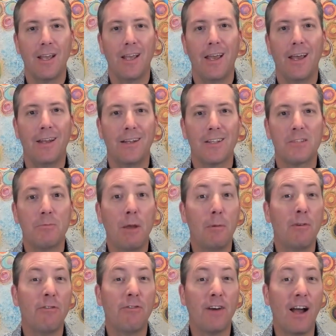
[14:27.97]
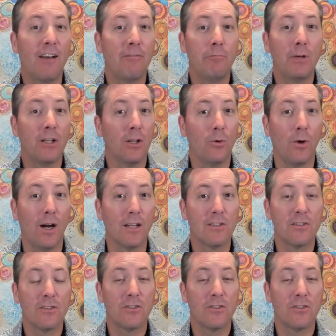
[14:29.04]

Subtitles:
and it's maybe 5 milliwatts.